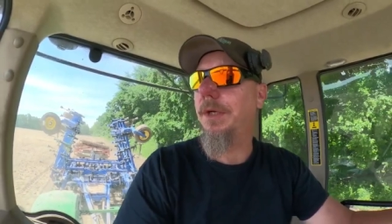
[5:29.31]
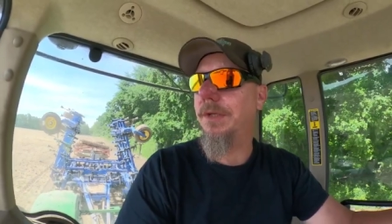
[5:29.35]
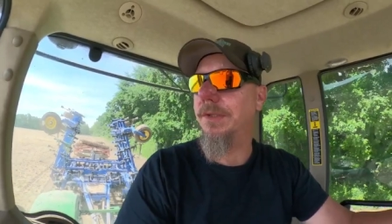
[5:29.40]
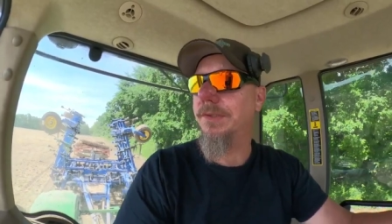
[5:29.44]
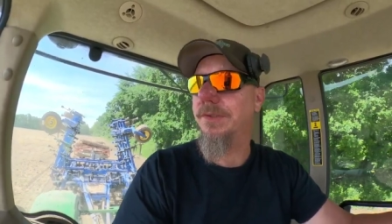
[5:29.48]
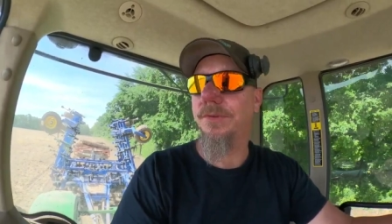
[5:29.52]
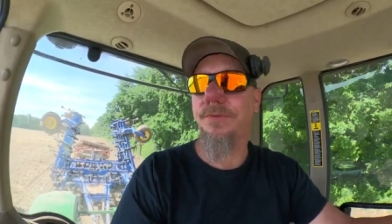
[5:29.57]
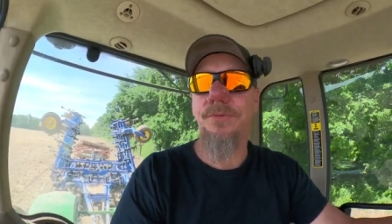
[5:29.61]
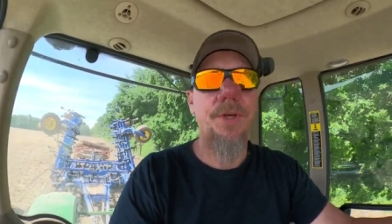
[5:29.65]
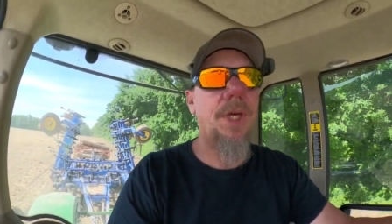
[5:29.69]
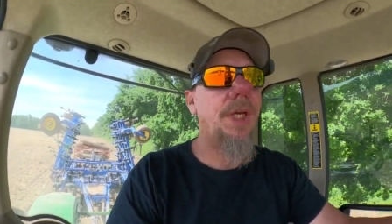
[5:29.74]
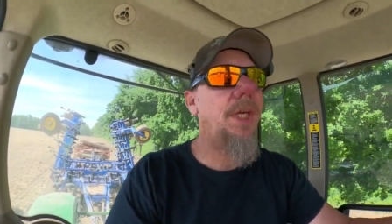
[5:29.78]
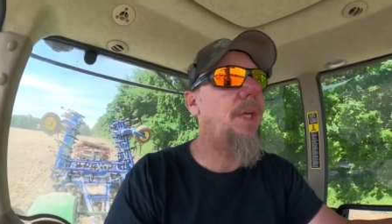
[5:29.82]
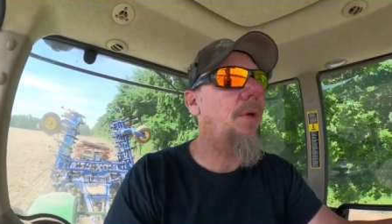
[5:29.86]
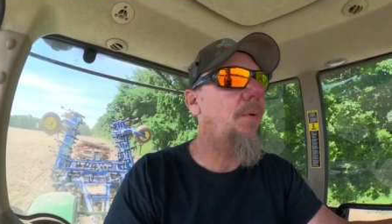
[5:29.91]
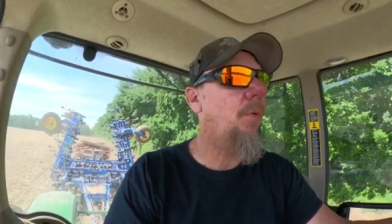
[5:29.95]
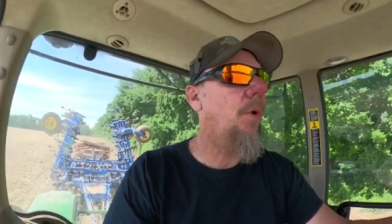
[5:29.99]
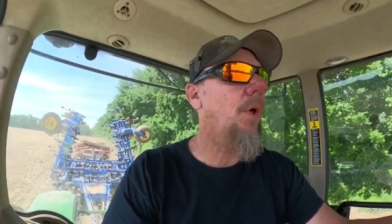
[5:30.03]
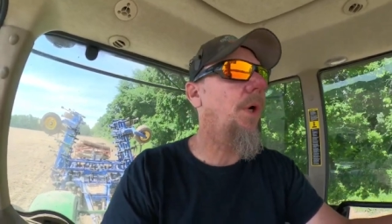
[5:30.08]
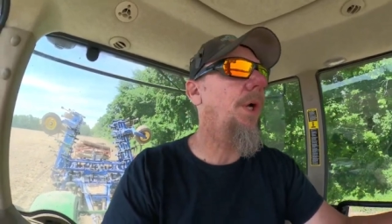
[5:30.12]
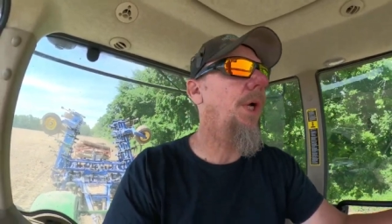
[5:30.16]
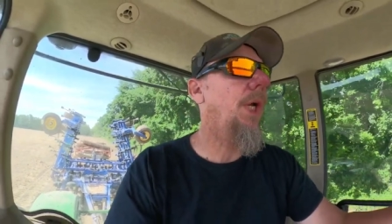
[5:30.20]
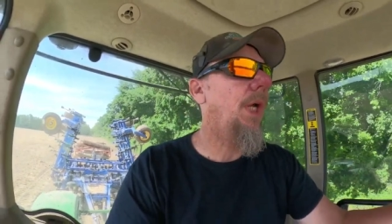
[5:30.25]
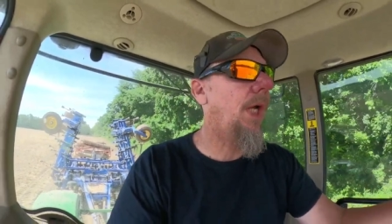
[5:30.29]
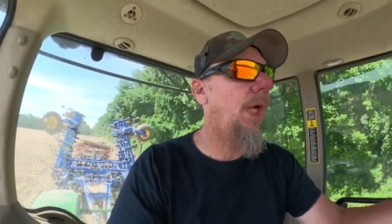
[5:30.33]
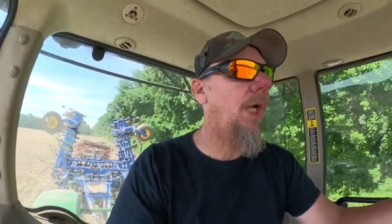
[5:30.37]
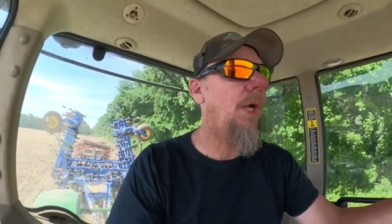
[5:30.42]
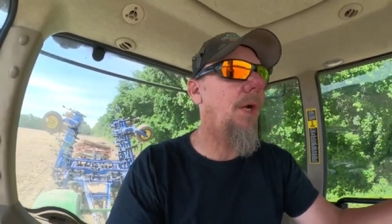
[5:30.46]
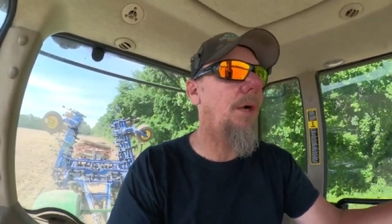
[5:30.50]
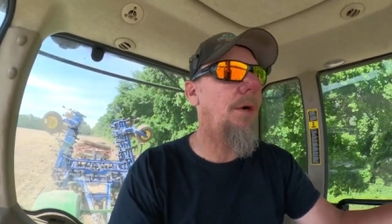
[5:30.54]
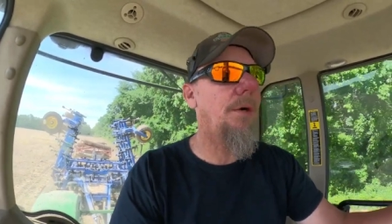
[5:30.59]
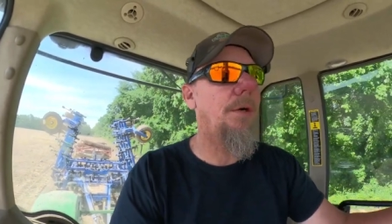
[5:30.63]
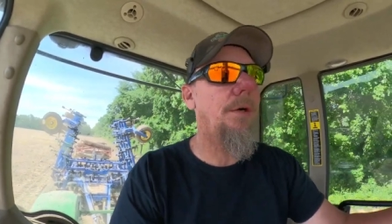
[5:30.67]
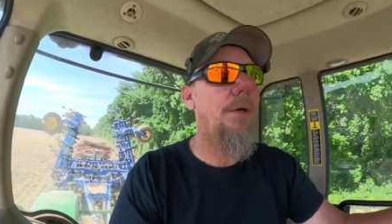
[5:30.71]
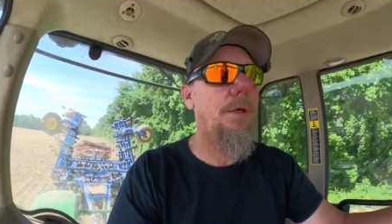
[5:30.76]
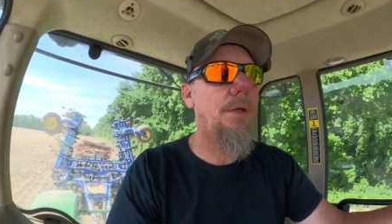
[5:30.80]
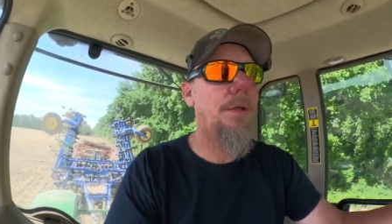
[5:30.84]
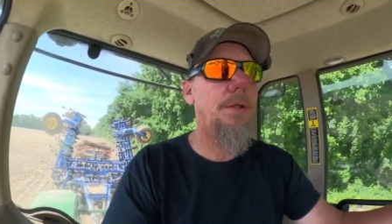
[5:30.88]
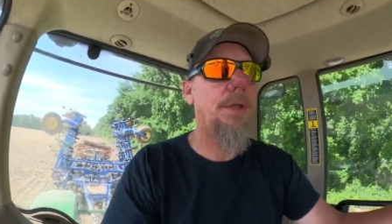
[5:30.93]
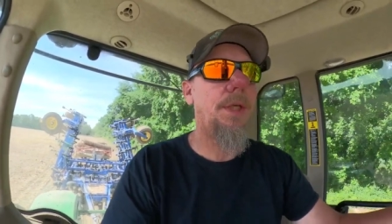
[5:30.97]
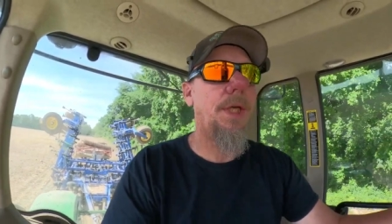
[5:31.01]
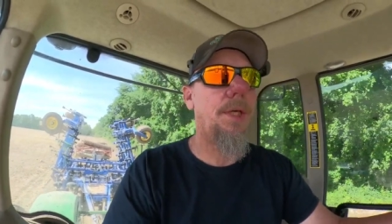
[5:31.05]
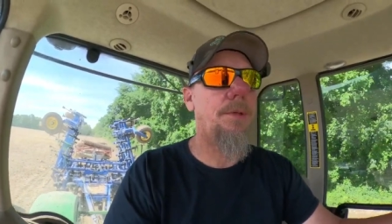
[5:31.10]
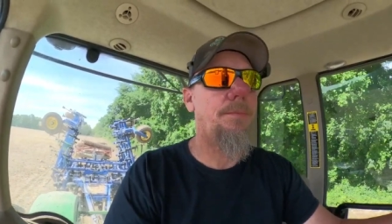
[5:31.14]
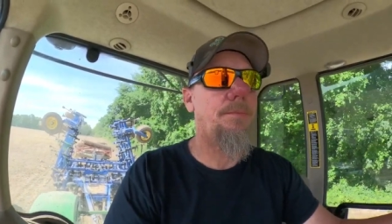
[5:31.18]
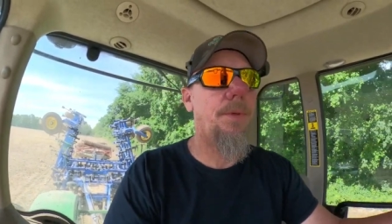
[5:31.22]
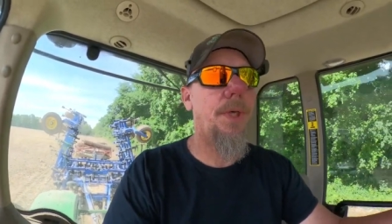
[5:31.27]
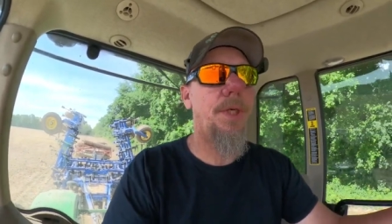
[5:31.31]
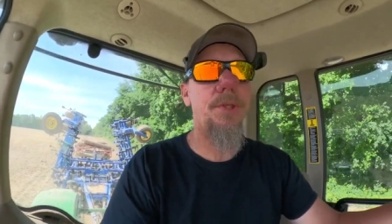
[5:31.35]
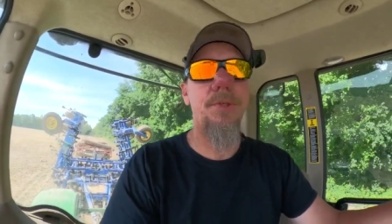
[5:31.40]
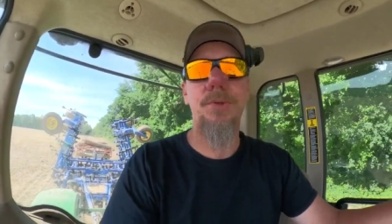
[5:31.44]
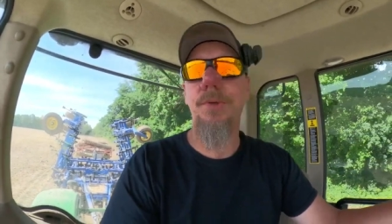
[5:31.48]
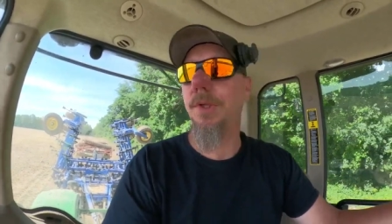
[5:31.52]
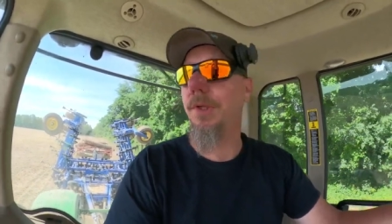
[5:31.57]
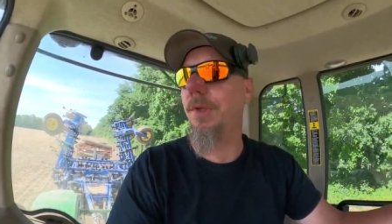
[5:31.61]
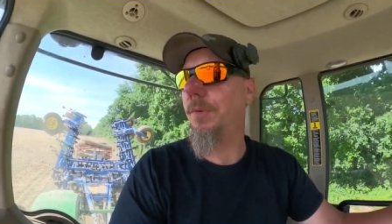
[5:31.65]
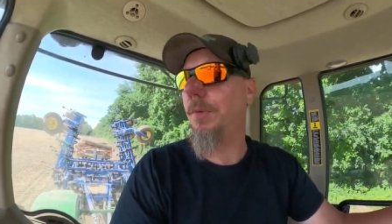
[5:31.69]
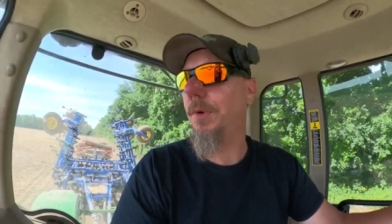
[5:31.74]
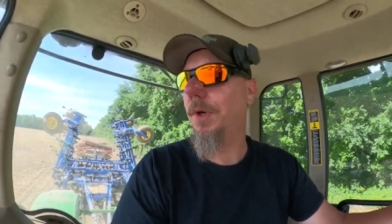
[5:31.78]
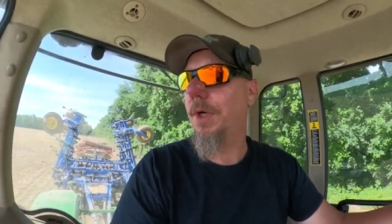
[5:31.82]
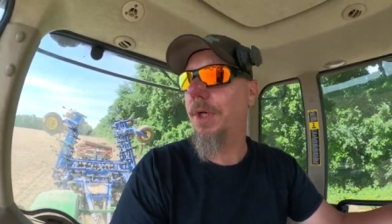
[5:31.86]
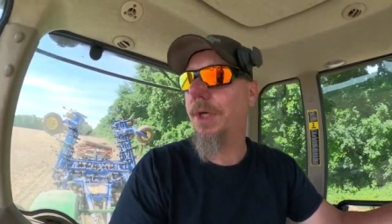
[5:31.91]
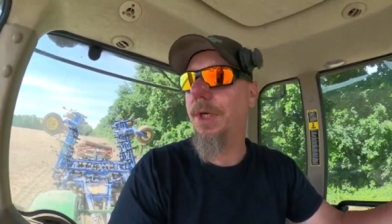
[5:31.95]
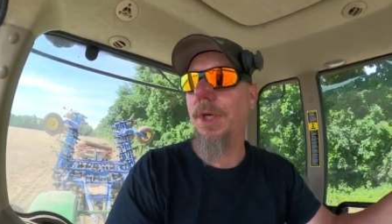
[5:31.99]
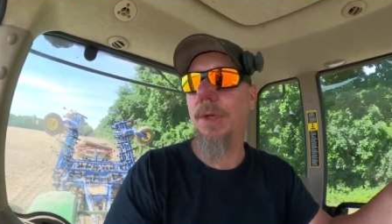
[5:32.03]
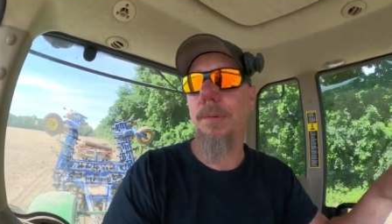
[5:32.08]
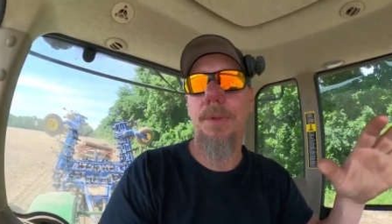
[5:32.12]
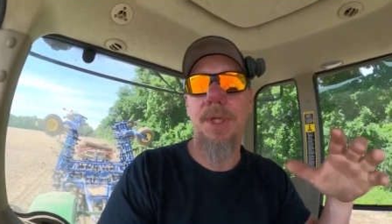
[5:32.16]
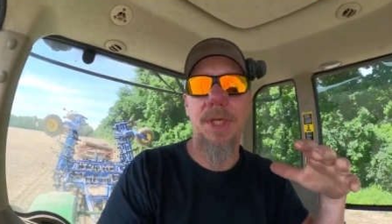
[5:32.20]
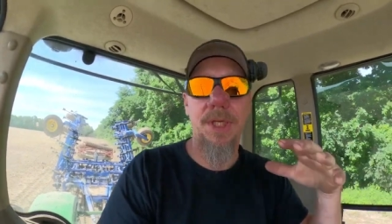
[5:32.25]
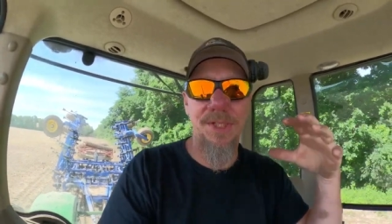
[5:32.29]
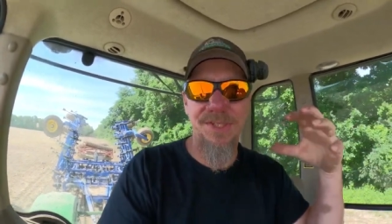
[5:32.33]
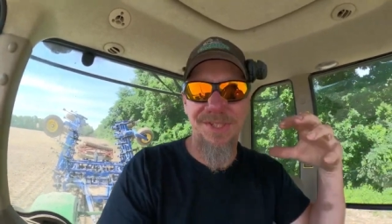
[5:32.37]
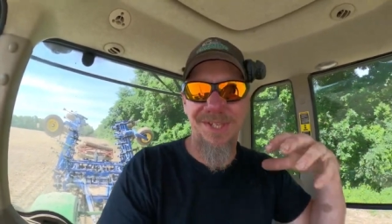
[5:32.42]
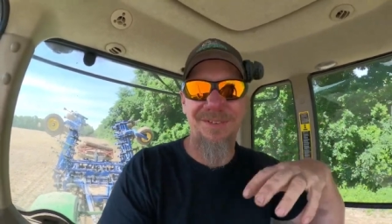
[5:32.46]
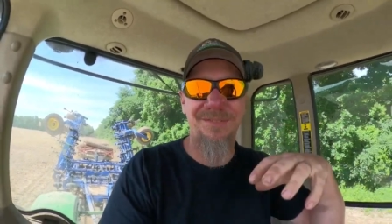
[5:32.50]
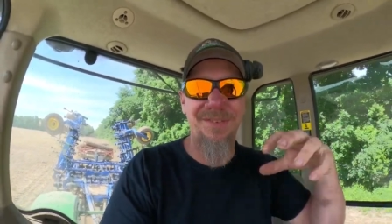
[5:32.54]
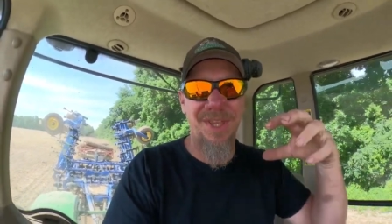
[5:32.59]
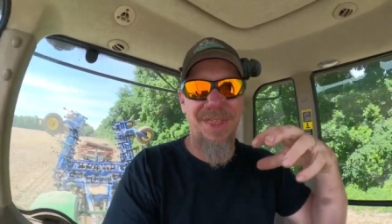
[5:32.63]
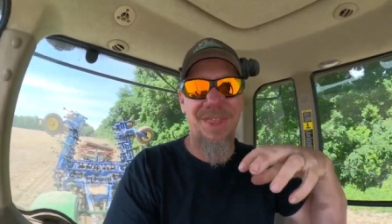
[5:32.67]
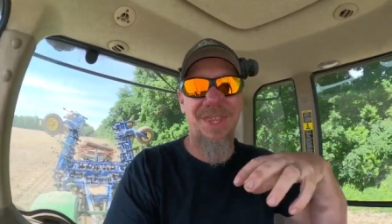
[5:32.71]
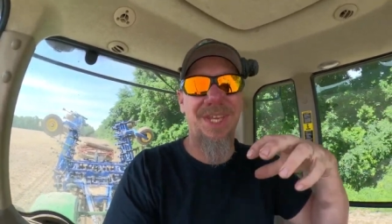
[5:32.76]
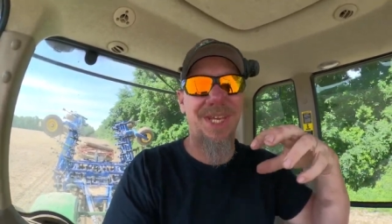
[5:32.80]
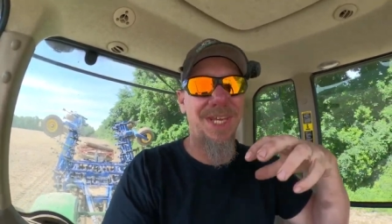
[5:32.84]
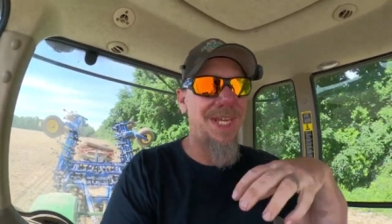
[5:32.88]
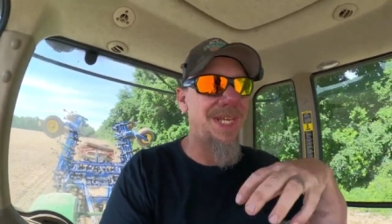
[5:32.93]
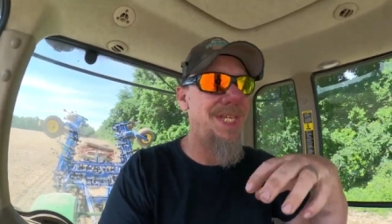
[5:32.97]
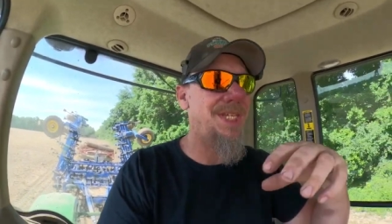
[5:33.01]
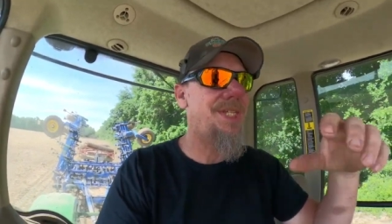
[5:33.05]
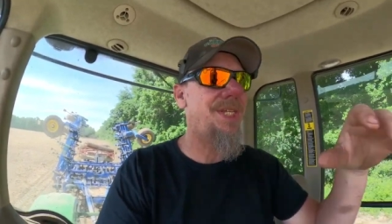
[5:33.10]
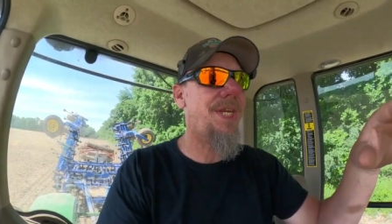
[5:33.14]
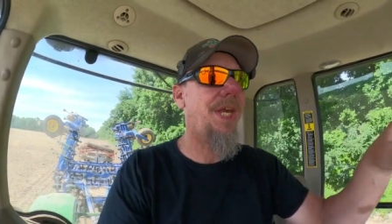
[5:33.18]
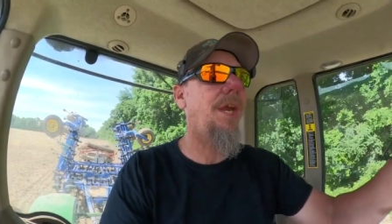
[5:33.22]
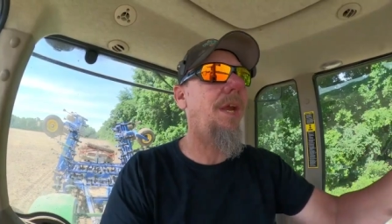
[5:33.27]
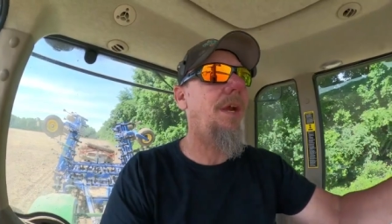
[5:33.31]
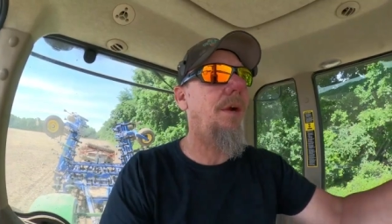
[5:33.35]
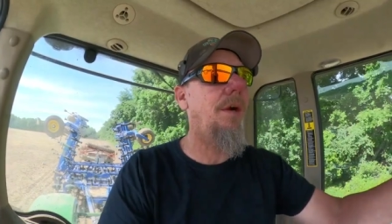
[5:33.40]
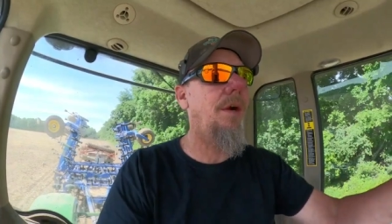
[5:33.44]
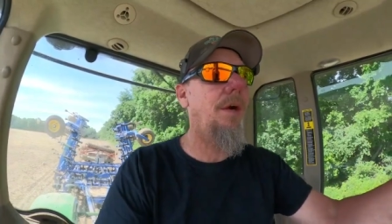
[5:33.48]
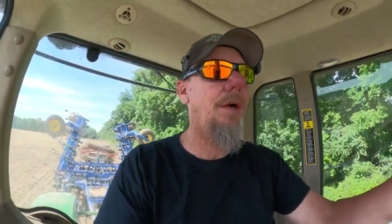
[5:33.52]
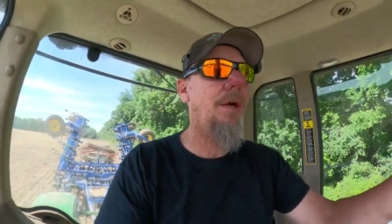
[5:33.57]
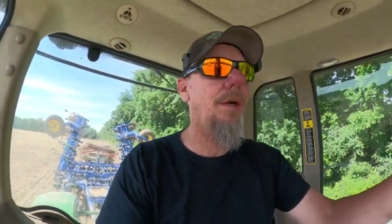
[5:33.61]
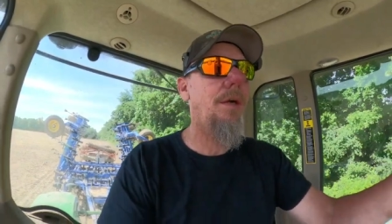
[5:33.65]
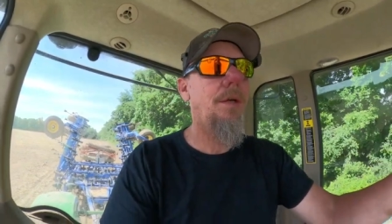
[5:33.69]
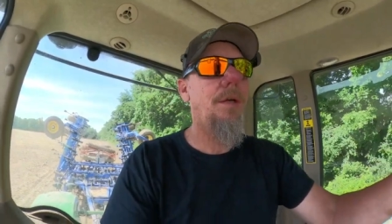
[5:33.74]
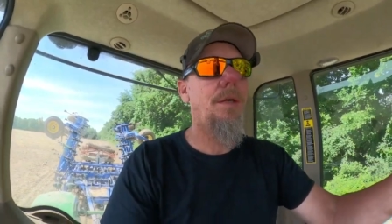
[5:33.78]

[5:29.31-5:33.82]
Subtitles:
Because if I can work here, I'd much rather work here because everything is here